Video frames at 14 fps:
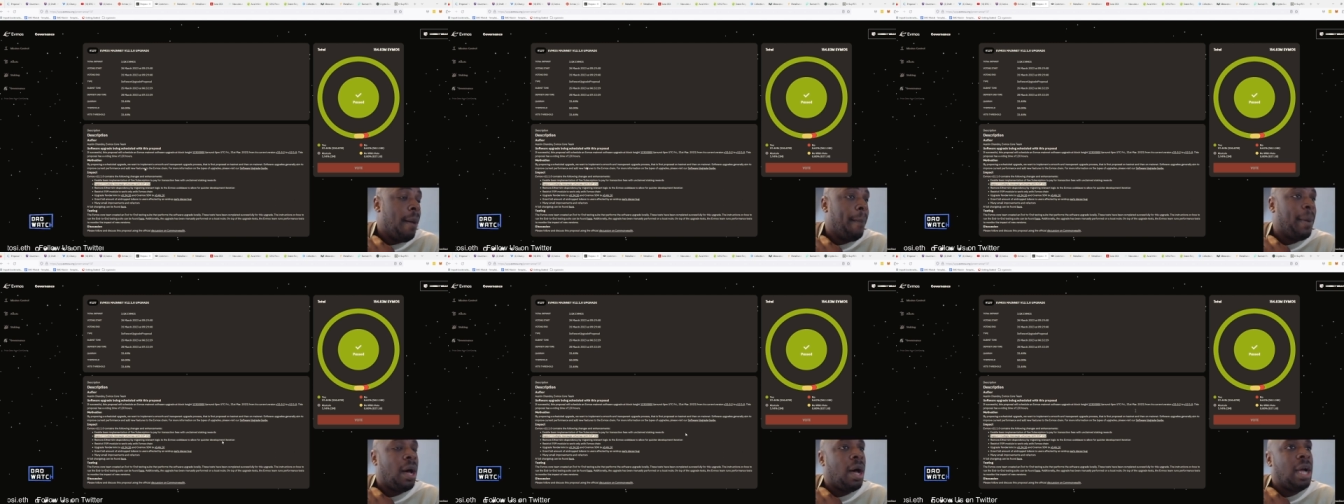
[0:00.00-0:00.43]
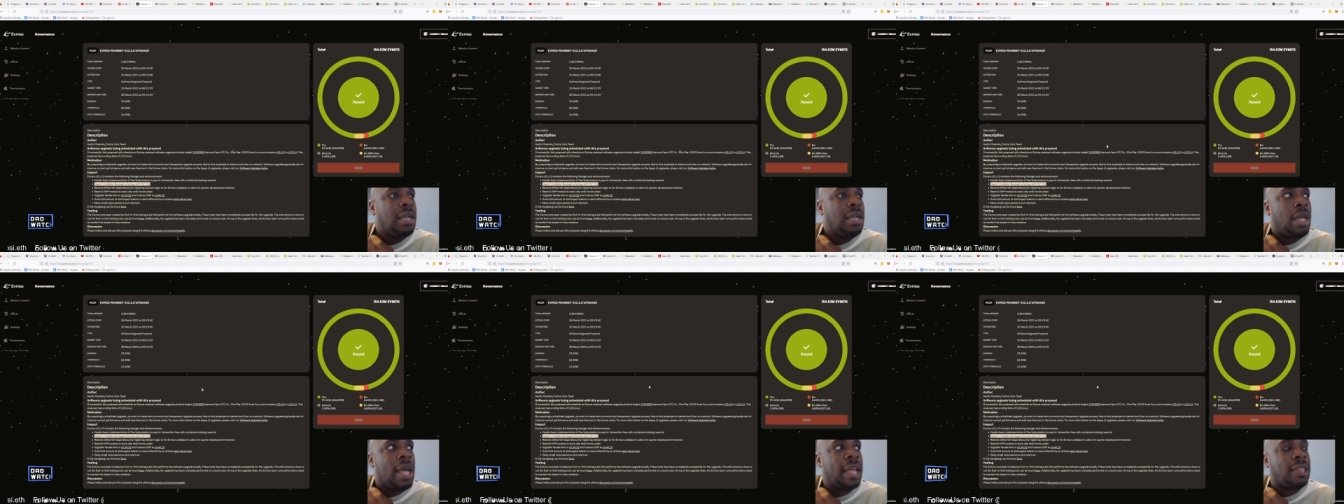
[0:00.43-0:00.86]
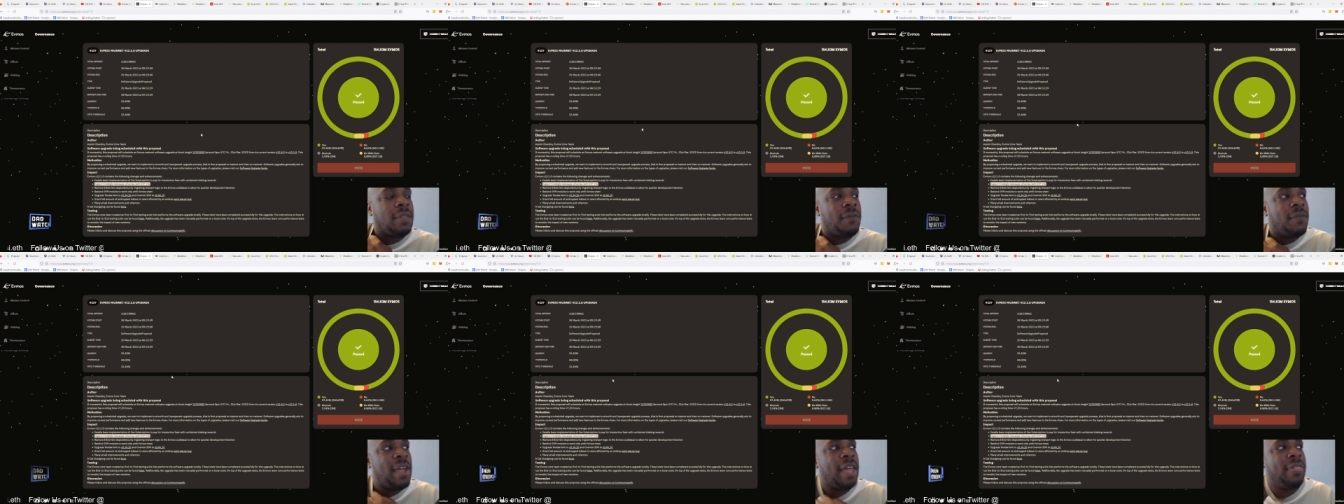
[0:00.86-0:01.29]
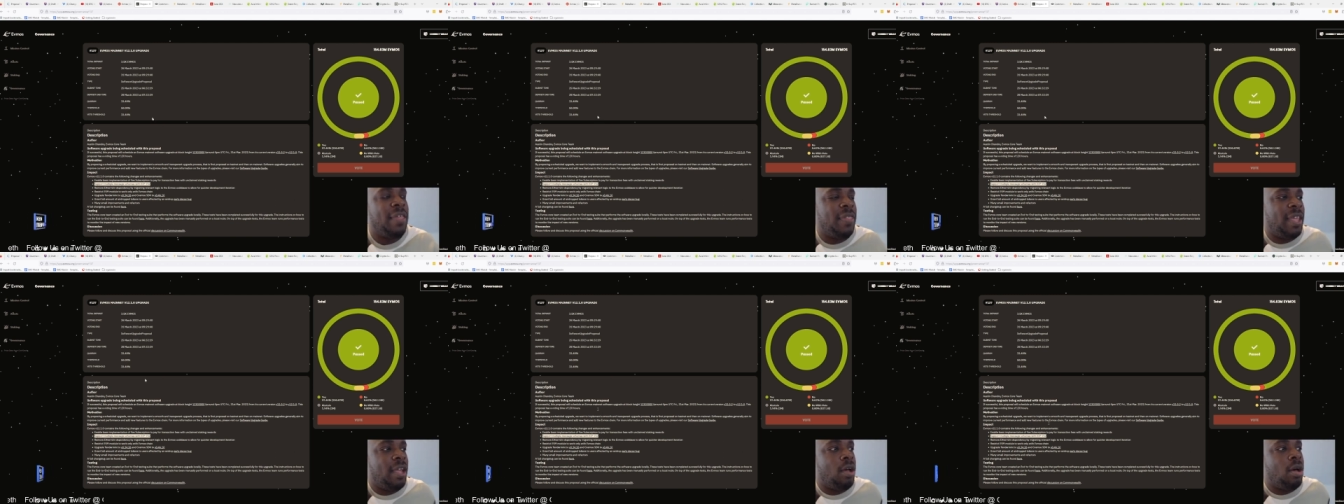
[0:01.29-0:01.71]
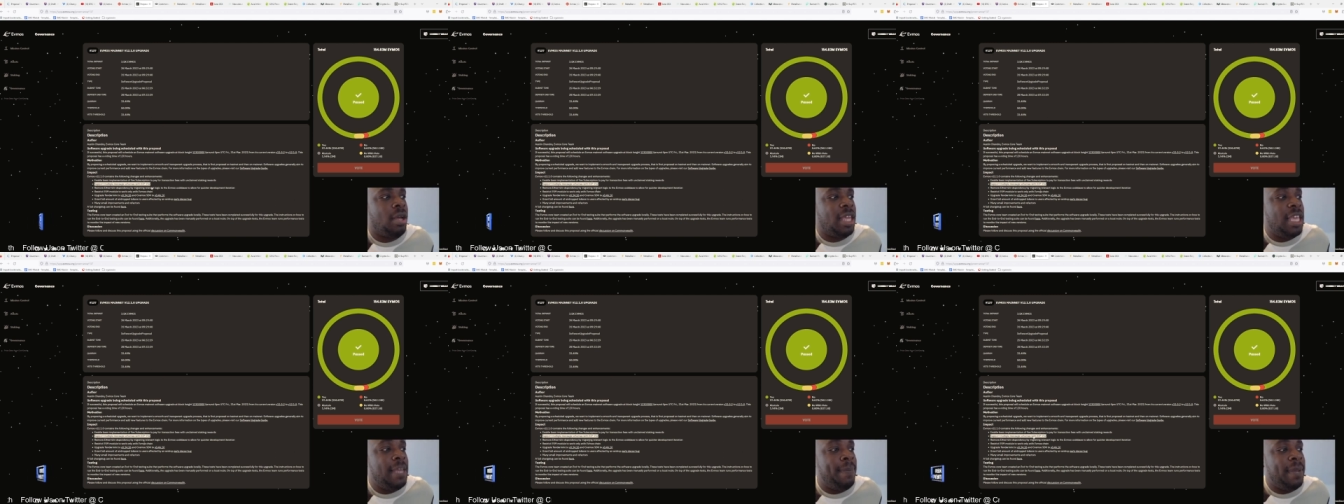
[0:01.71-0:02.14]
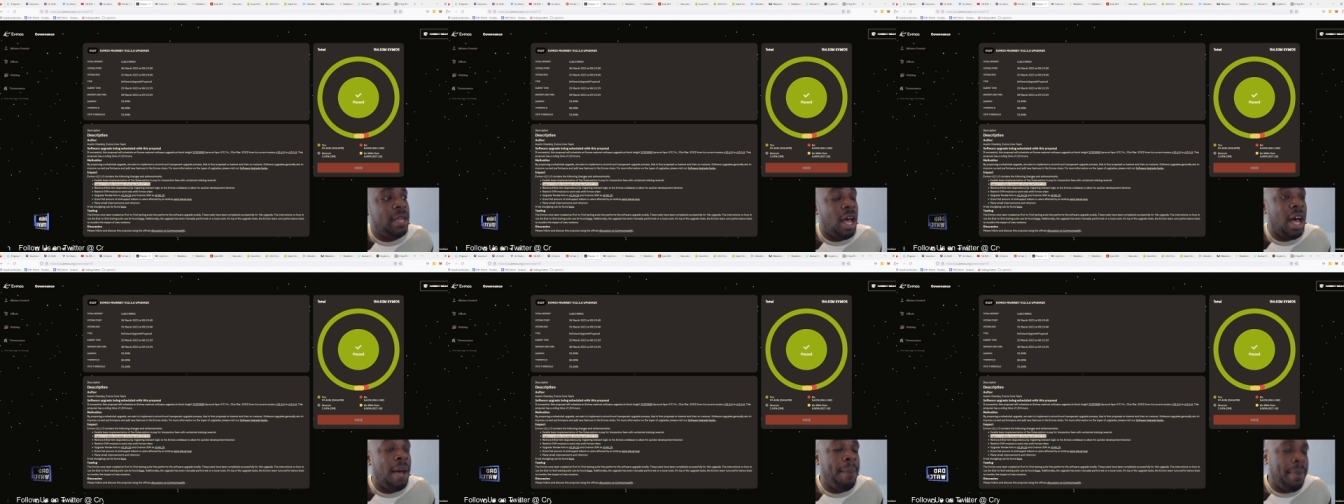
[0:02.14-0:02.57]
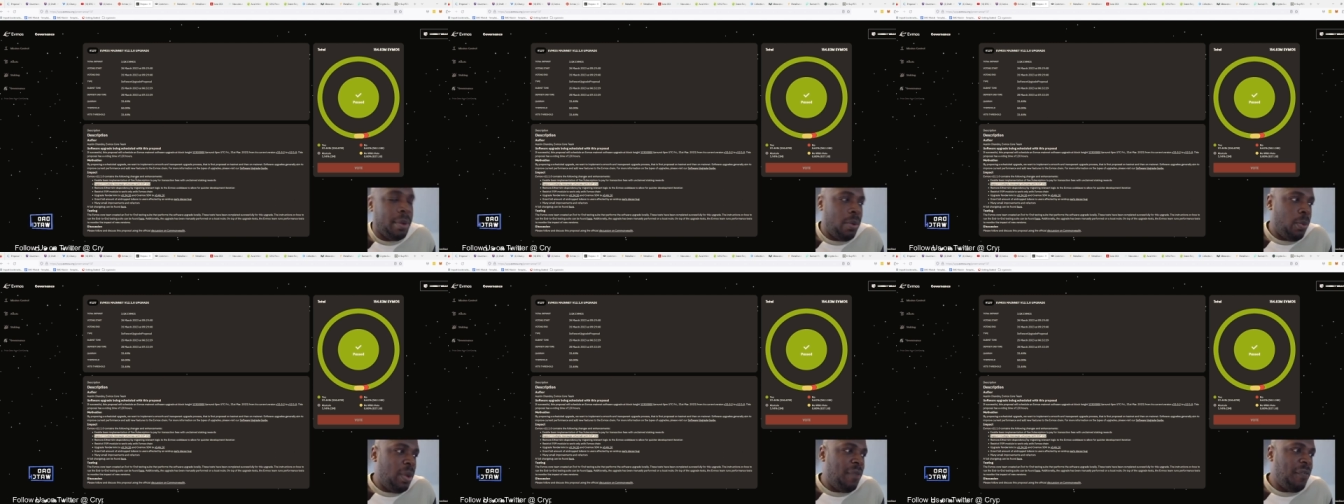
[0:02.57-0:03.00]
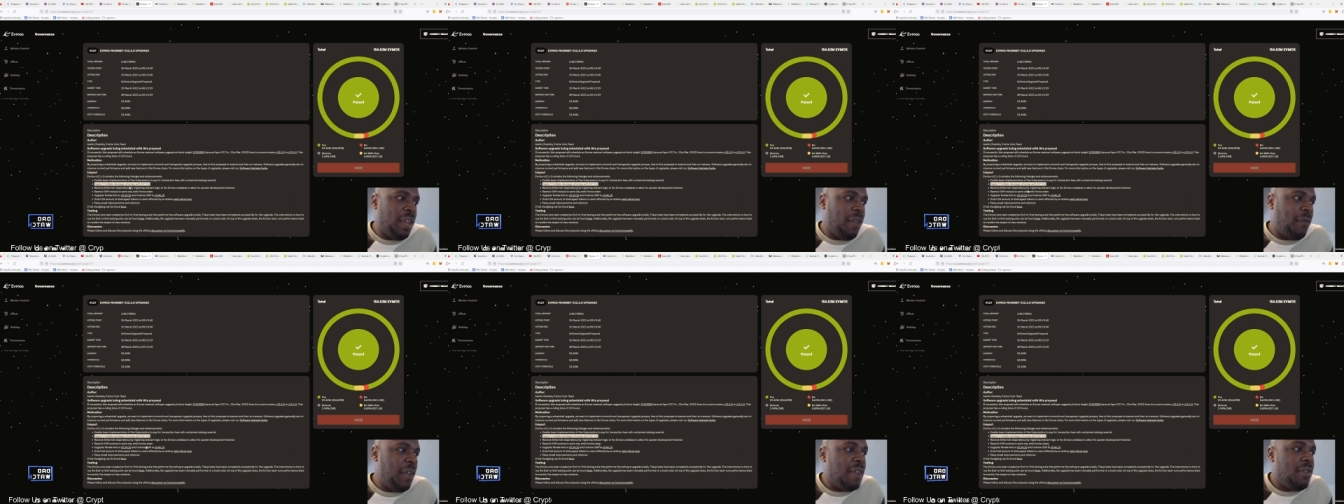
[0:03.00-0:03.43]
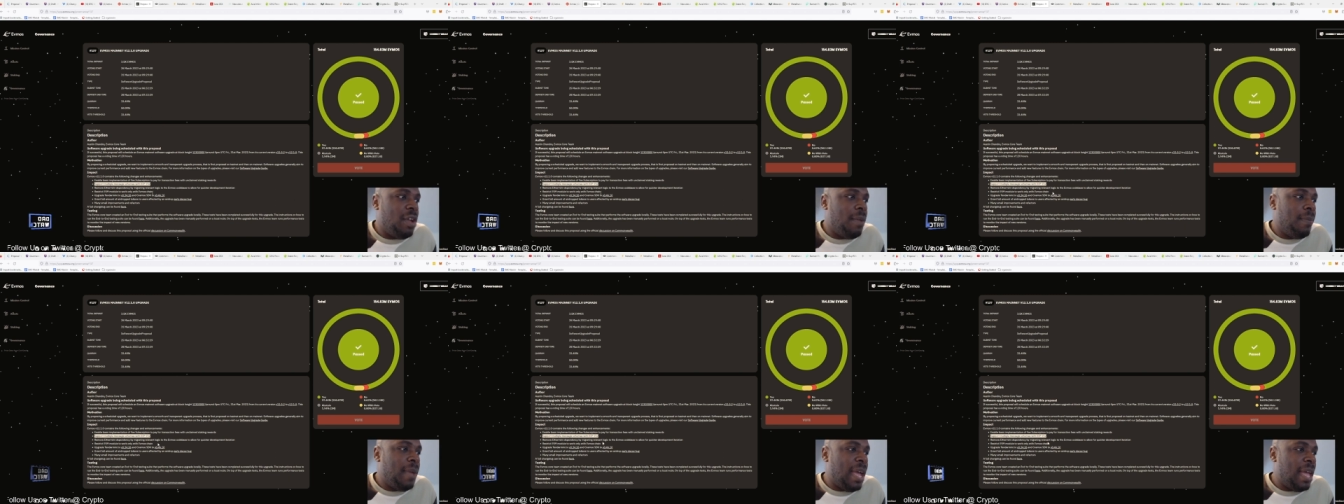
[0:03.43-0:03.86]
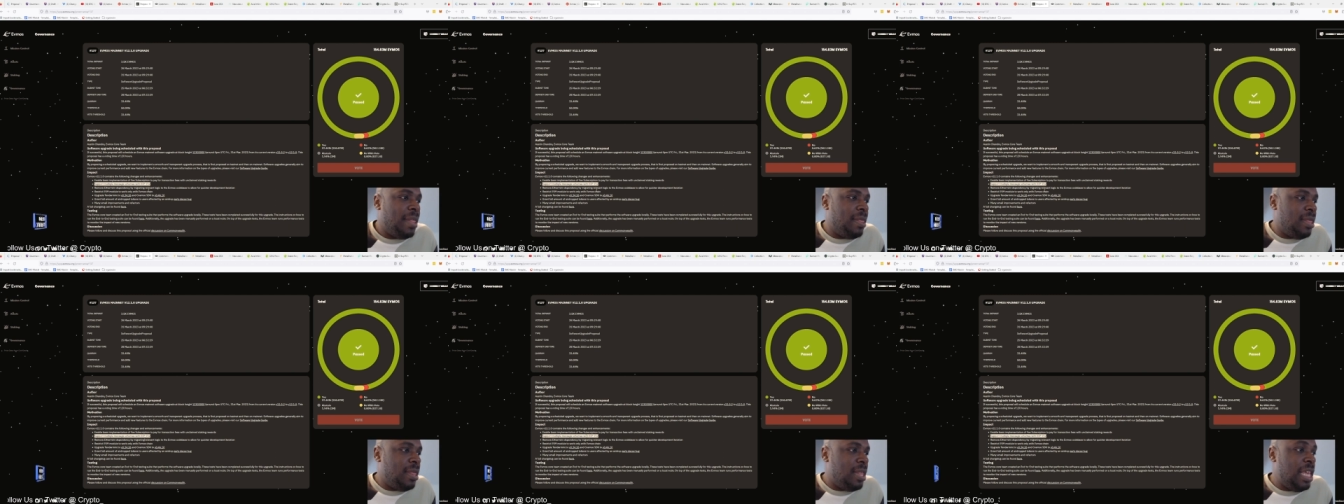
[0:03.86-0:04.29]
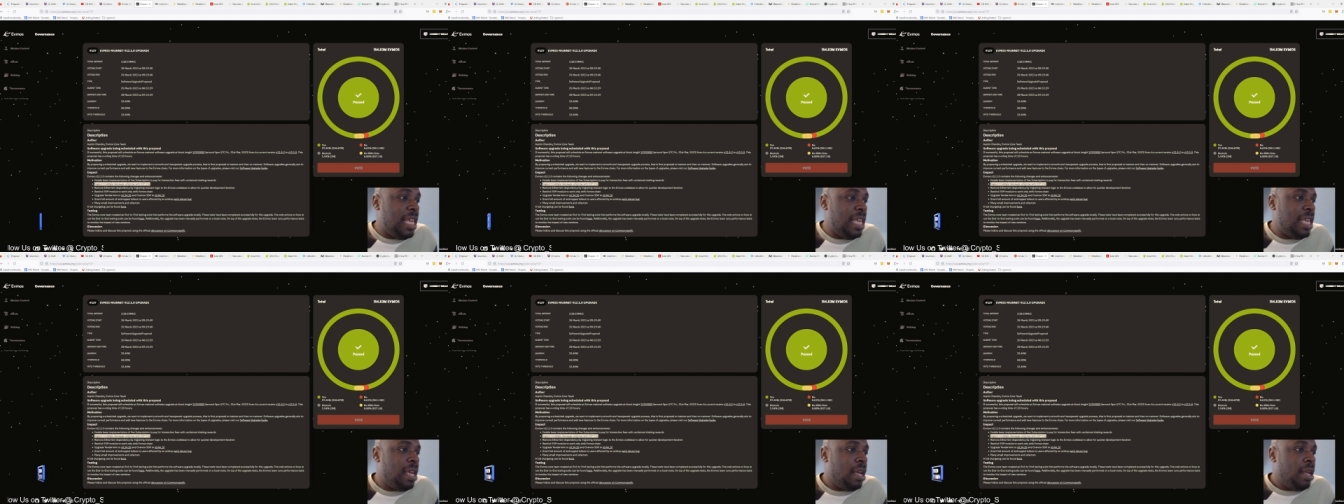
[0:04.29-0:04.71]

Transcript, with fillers: but I like the fact that they are keeping up with Ethereum and the